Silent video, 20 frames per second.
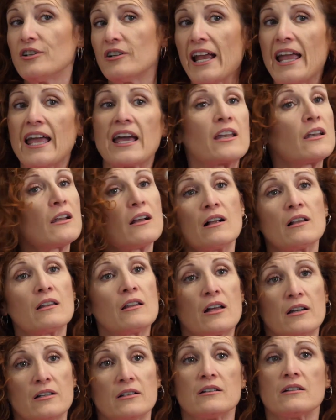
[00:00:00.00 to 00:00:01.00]
do your head a
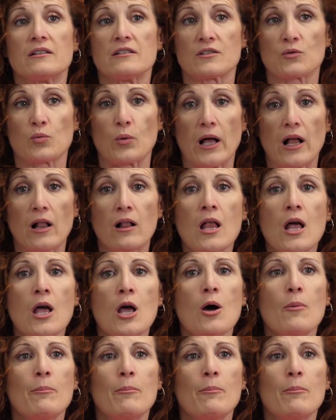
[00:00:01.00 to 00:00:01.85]
lot of good as well,